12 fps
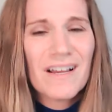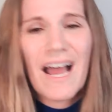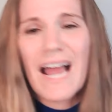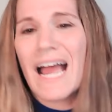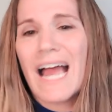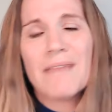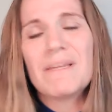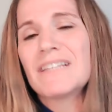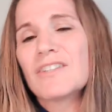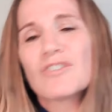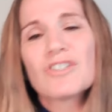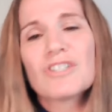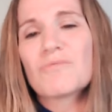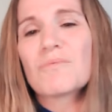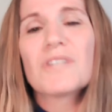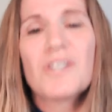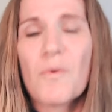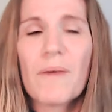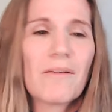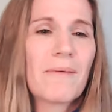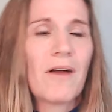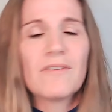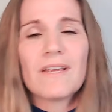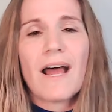I, I mean, there's just really no way around it.